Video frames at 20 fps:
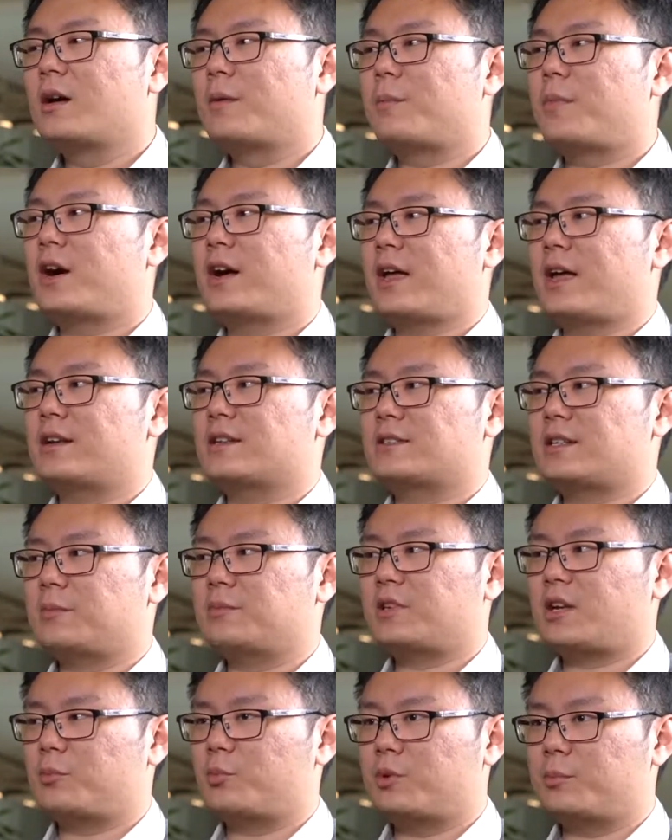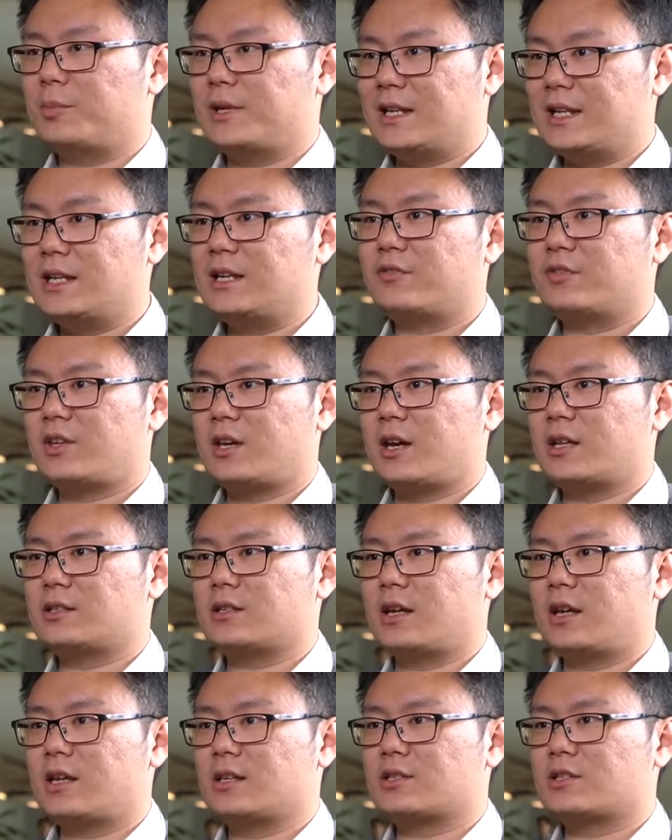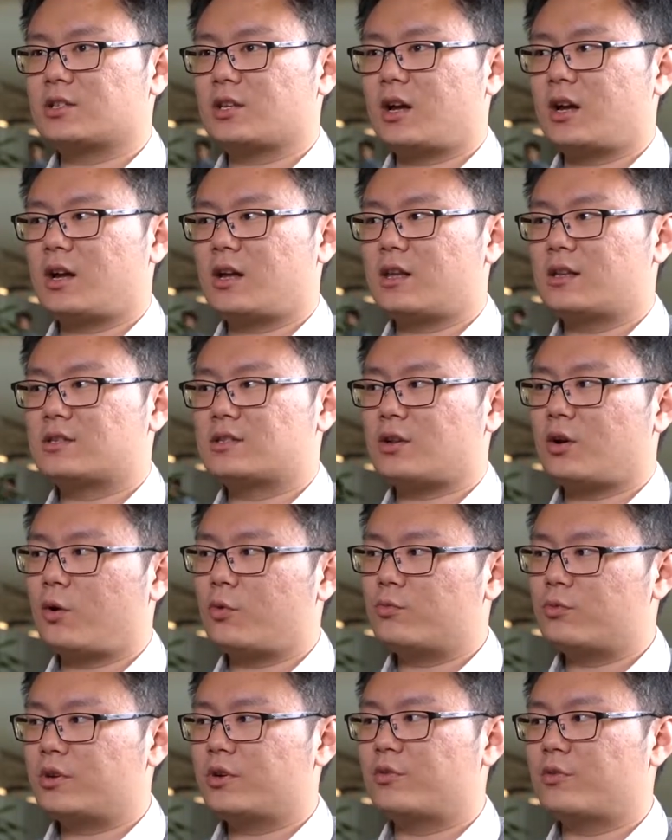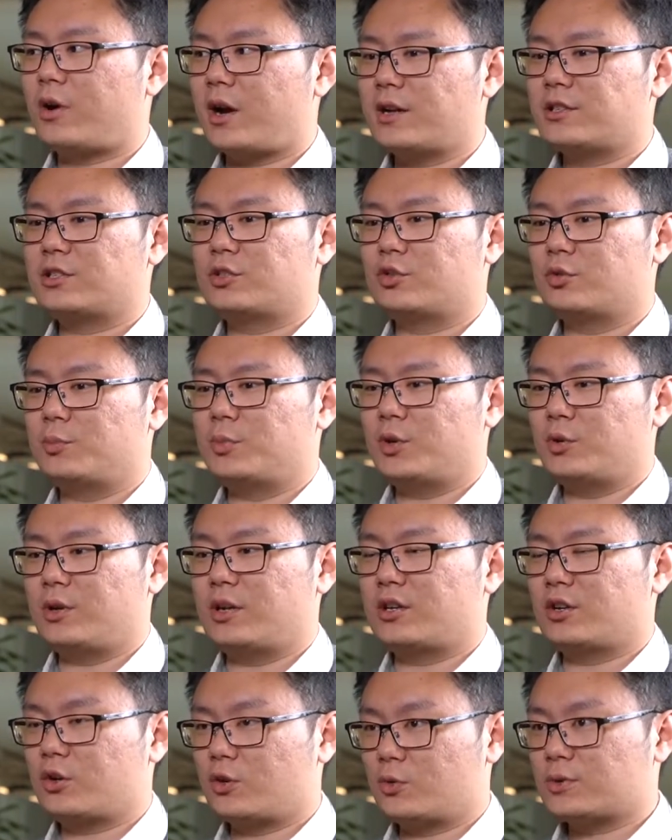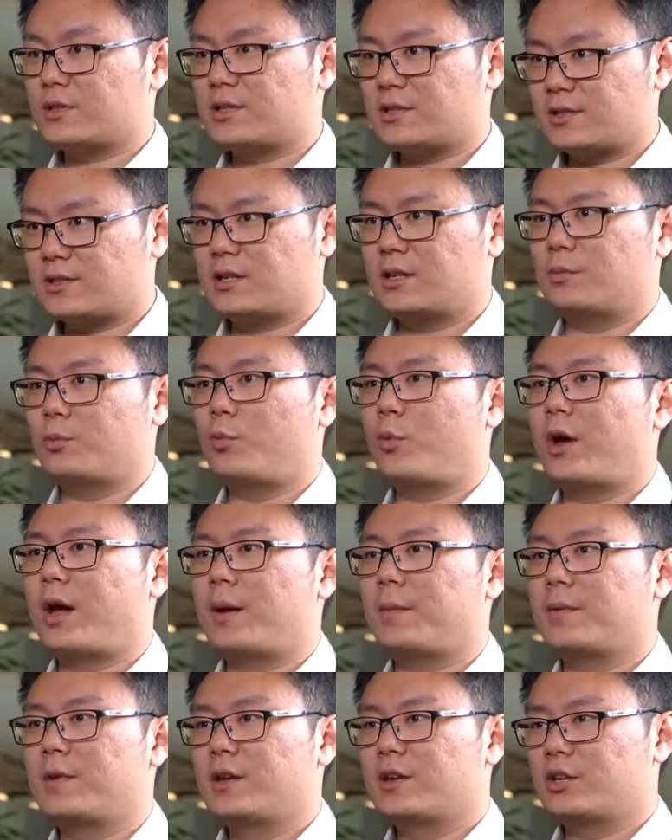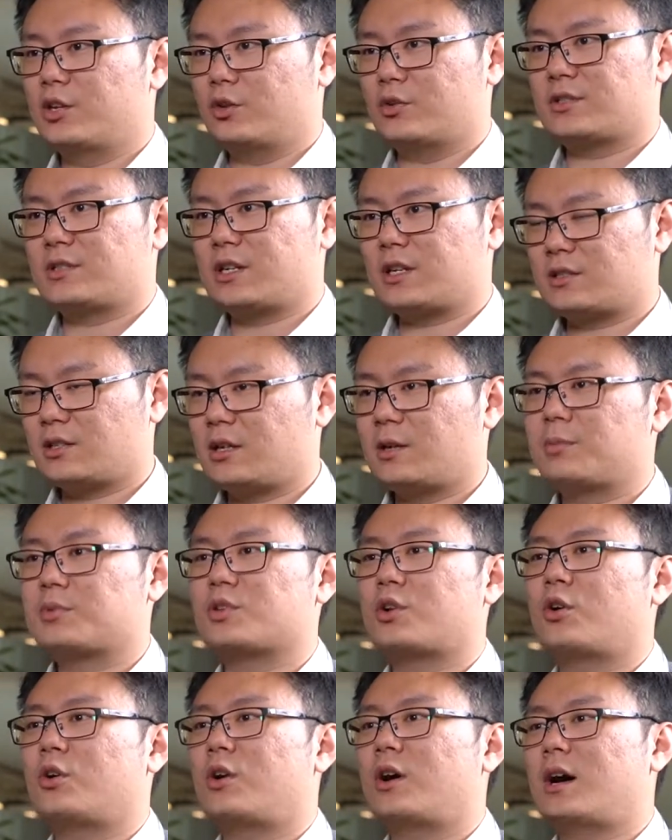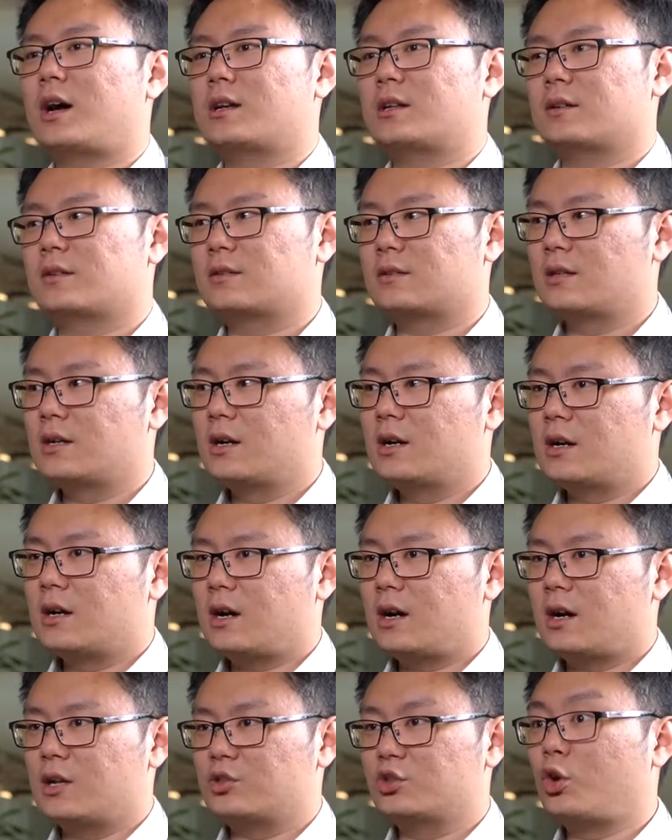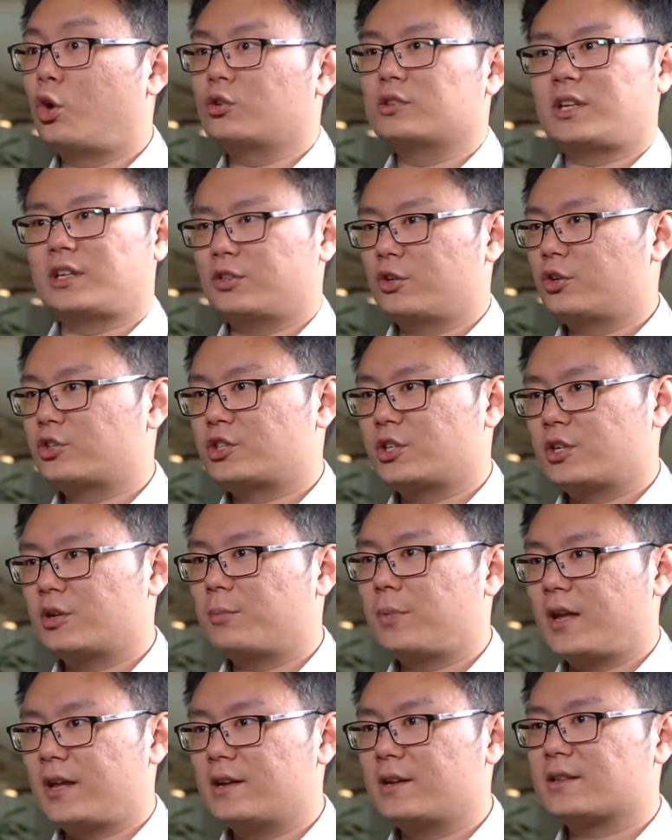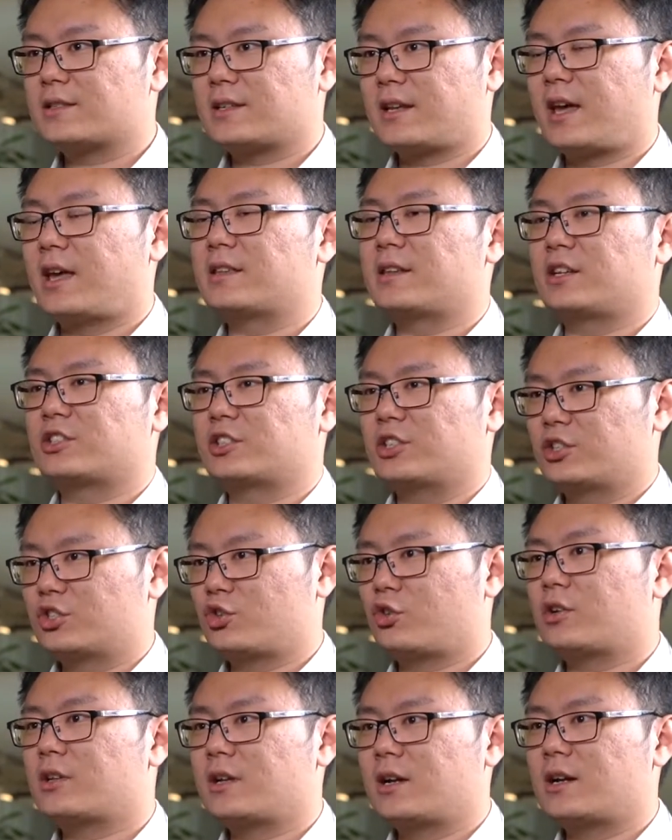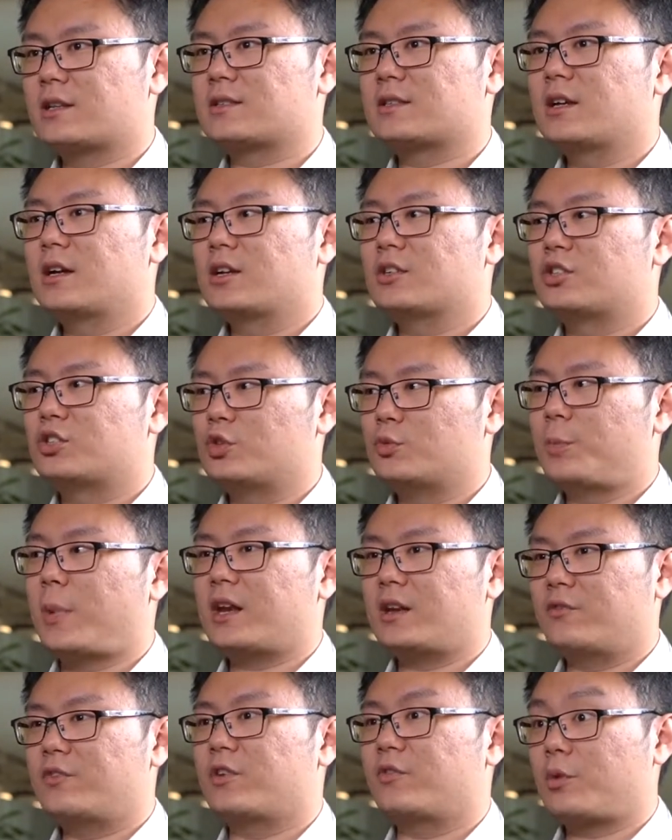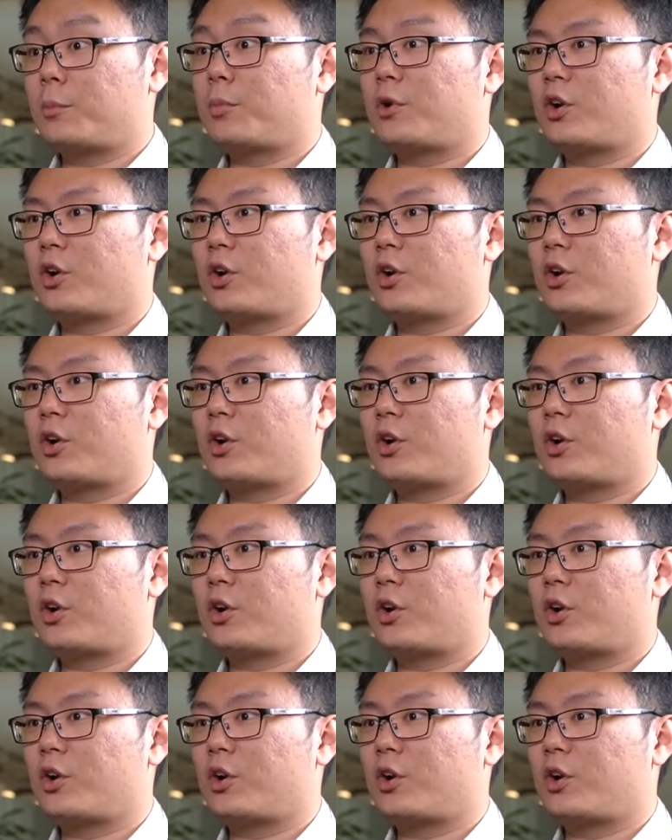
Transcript: But at the same time, we believe that it's it's only right to build an ecosystem where you know startups or other uh, non-technological players can actually join us to benefit from